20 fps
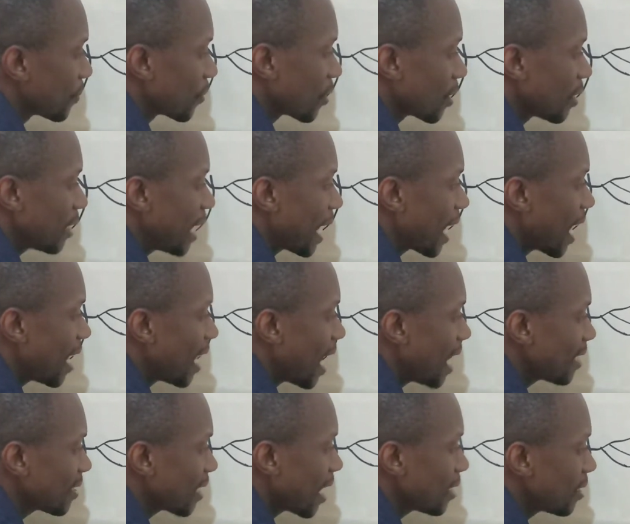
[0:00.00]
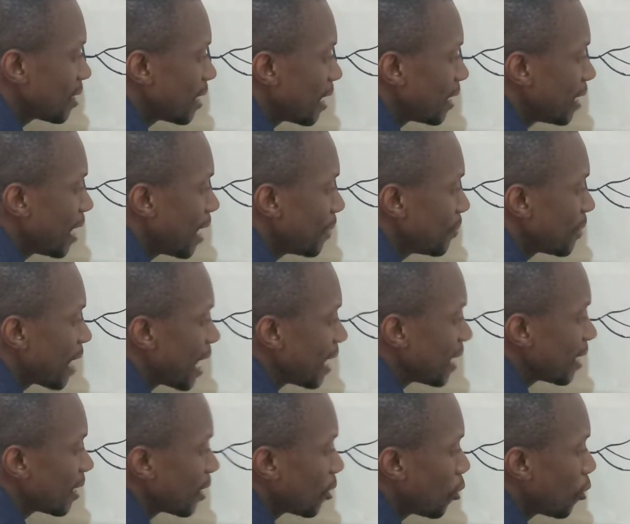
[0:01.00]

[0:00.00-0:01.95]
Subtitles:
They can ask us the name that